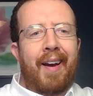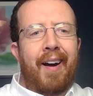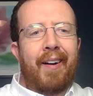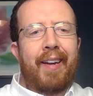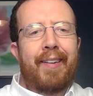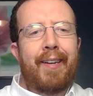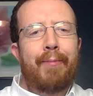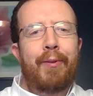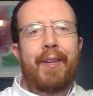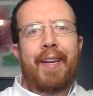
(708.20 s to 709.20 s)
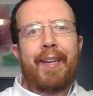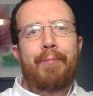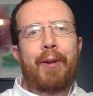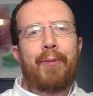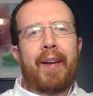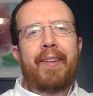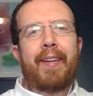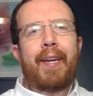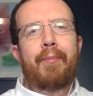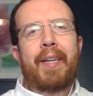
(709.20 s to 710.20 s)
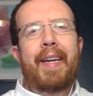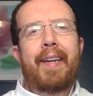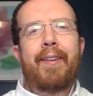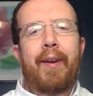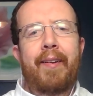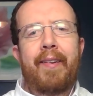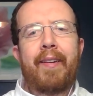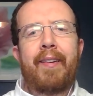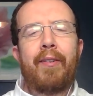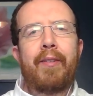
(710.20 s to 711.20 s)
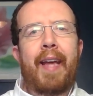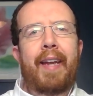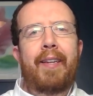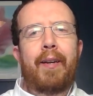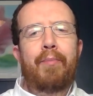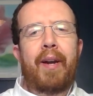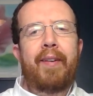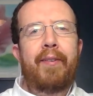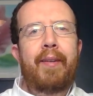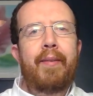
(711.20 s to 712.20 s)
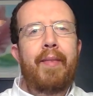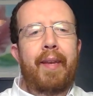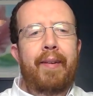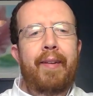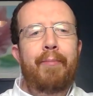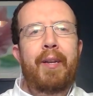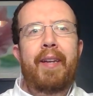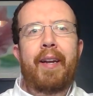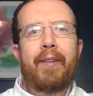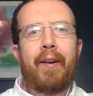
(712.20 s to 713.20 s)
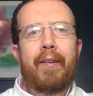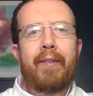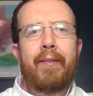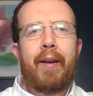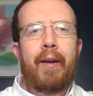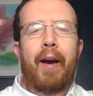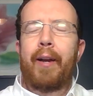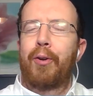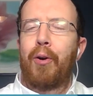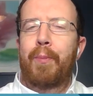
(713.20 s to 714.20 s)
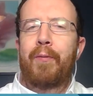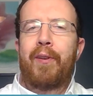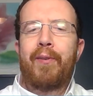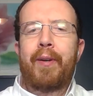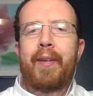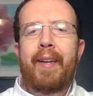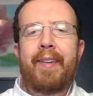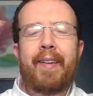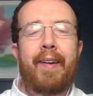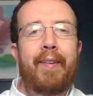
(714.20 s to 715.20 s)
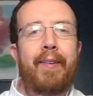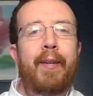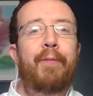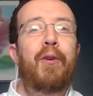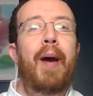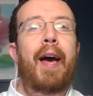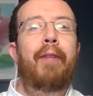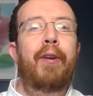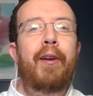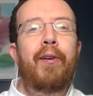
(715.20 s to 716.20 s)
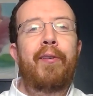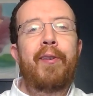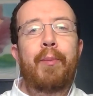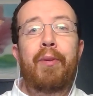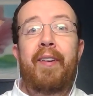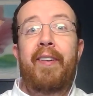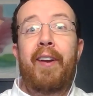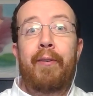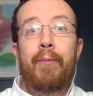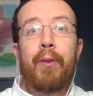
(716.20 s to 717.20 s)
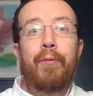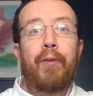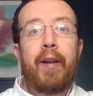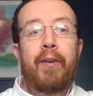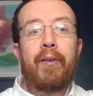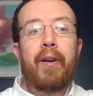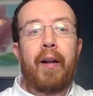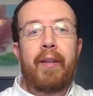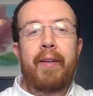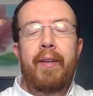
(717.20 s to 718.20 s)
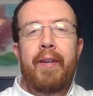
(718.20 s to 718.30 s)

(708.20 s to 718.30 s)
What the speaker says: Our guest expert today has been Ron Stam, a data strategy consultant at Dun & Bradstreet, and this has been Data Talks. I do hope you've enjoyed today's discussion, and if you have, I encourage you to please share it with a friend or a colleague.